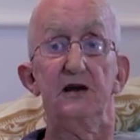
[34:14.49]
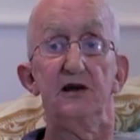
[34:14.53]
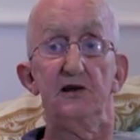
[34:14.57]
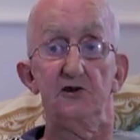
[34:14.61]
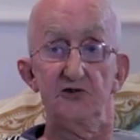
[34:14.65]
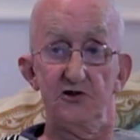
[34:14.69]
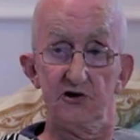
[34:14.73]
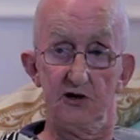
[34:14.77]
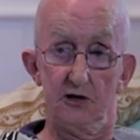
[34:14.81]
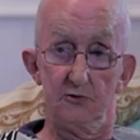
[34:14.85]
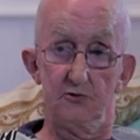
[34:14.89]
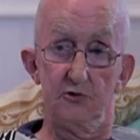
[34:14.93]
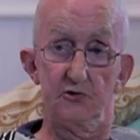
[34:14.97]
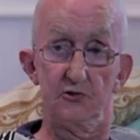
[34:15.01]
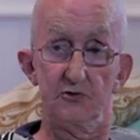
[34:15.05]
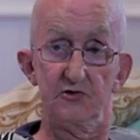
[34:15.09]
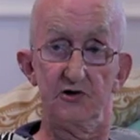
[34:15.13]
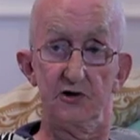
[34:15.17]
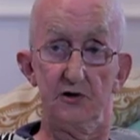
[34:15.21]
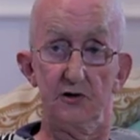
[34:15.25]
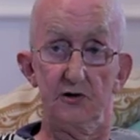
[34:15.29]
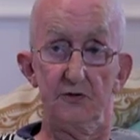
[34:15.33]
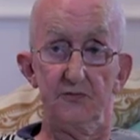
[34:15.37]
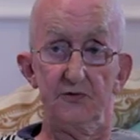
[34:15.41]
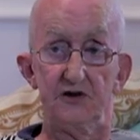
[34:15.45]
It's social
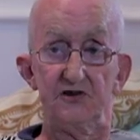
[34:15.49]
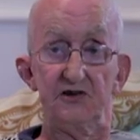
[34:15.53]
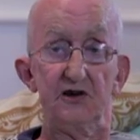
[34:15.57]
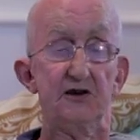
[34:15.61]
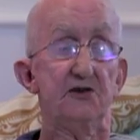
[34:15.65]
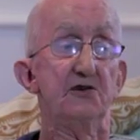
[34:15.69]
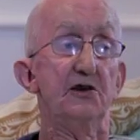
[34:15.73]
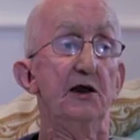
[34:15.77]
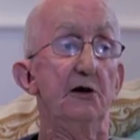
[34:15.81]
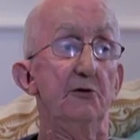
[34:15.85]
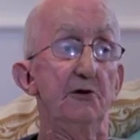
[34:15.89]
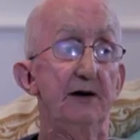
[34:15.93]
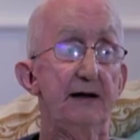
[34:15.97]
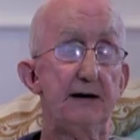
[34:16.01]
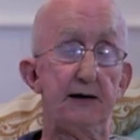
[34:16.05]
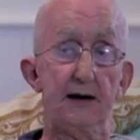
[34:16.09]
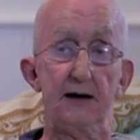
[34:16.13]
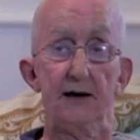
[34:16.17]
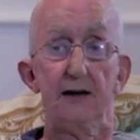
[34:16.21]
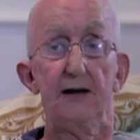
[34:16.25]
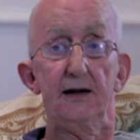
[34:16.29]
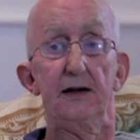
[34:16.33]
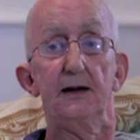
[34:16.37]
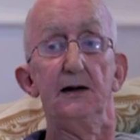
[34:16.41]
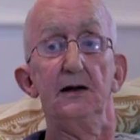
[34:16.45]
services. They're in
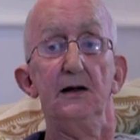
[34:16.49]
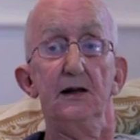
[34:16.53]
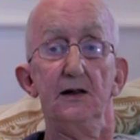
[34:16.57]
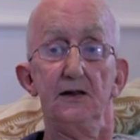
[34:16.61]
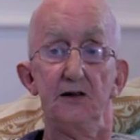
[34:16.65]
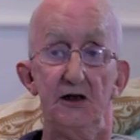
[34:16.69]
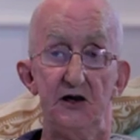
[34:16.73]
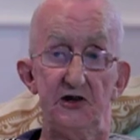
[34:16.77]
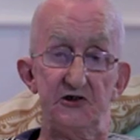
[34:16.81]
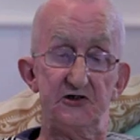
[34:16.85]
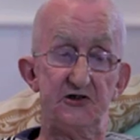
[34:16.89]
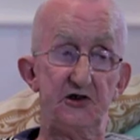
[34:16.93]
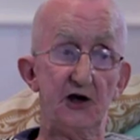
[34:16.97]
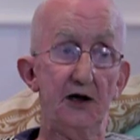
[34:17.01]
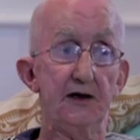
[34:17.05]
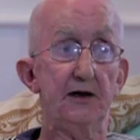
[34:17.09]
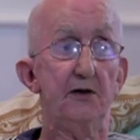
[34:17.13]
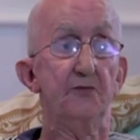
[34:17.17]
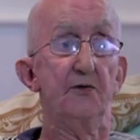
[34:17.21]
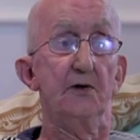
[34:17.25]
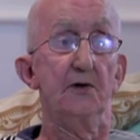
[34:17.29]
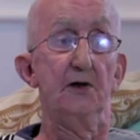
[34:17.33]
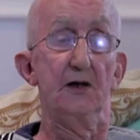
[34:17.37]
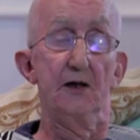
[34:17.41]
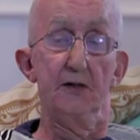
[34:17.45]
care, they're safe,
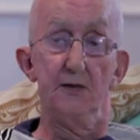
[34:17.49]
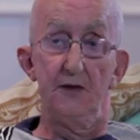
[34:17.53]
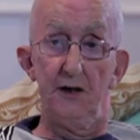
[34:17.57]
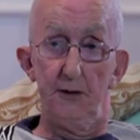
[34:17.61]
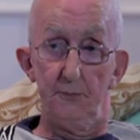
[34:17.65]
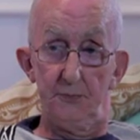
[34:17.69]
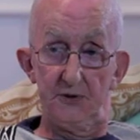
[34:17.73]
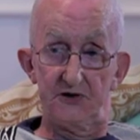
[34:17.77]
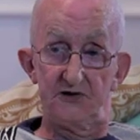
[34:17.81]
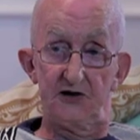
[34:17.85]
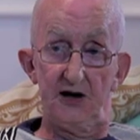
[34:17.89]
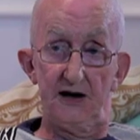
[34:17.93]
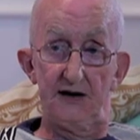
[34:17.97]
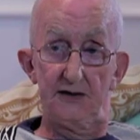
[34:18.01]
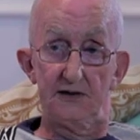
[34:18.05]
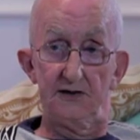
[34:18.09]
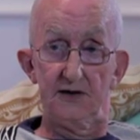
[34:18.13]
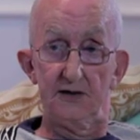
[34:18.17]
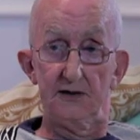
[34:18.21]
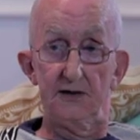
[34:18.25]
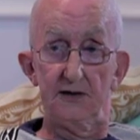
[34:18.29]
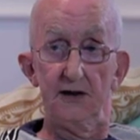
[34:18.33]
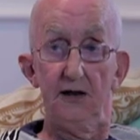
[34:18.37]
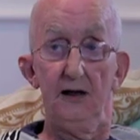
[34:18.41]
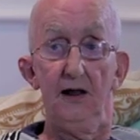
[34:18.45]
they're protected.
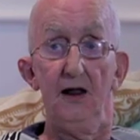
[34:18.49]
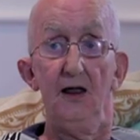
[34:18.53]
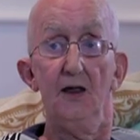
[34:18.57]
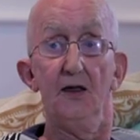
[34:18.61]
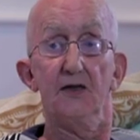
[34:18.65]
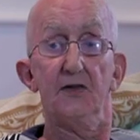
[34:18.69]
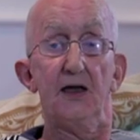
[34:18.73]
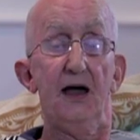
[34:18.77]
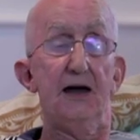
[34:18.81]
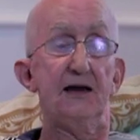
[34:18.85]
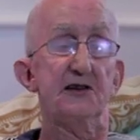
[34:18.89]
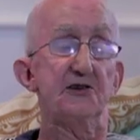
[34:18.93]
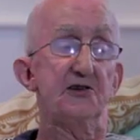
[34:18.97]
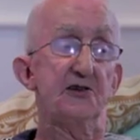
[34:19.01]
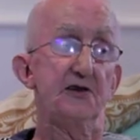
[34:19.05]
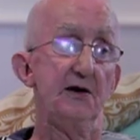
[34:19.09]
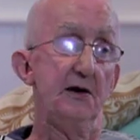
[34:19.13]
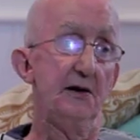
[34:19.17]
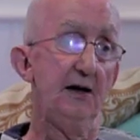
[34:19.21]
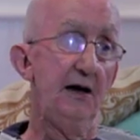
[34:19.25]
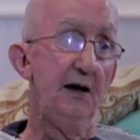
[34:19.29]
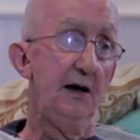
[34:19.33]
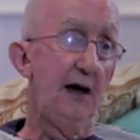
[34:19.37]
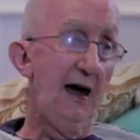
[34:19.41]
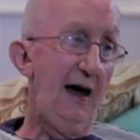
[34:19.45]
But we've got the secret
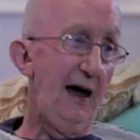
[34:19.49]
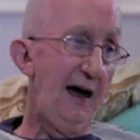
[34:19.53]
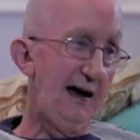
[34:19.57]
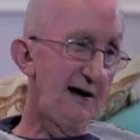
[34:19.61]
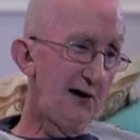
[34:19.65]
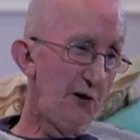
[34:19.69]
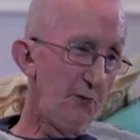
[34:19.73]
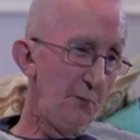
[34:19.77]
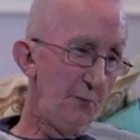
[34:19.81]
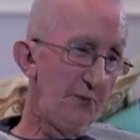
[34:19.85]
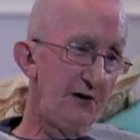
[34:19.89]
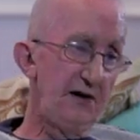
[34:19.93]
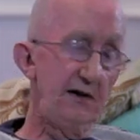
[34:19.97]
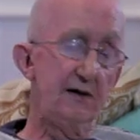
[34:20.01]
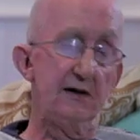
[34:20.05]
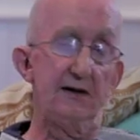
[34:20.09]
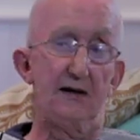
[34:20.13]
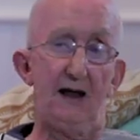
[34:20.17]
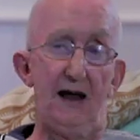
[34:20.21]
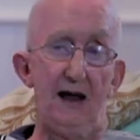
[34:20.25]
family courts.